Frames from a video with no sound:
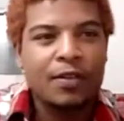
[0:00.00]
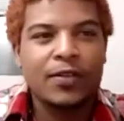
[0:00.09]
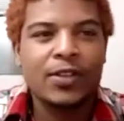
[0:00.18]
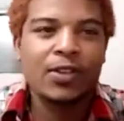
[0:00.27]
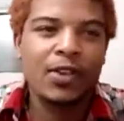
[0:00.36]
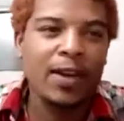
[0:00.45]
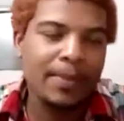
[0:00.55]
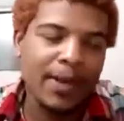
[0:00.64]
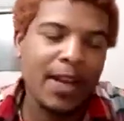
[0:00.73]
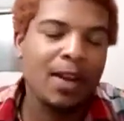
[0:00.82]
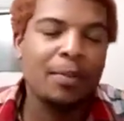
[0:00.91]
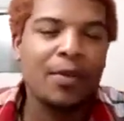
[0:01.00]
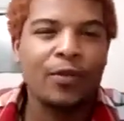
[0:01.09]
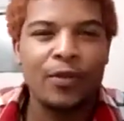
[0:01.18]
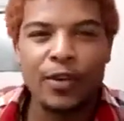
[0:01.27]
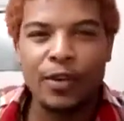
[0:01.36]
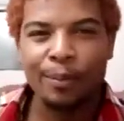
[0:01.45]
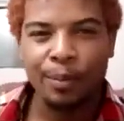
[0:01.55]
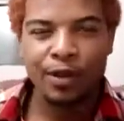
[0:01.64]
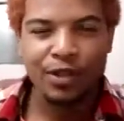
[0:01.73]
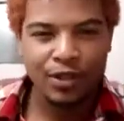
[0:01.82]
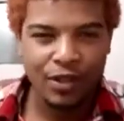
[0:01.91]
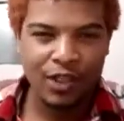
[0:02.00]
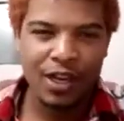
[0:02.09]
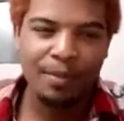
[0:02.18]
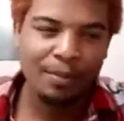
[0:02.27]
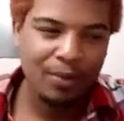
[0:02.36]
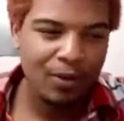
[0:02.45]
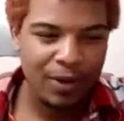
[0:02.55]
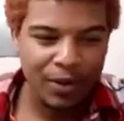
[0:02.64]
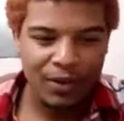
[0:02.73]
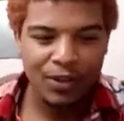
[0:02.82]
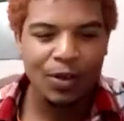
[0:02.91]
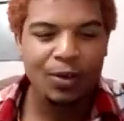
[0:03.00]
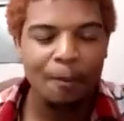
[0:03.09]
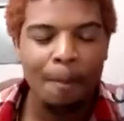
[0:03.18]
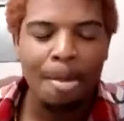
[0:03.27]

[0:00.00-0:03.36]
scrub down before you put your shampoo and your soap.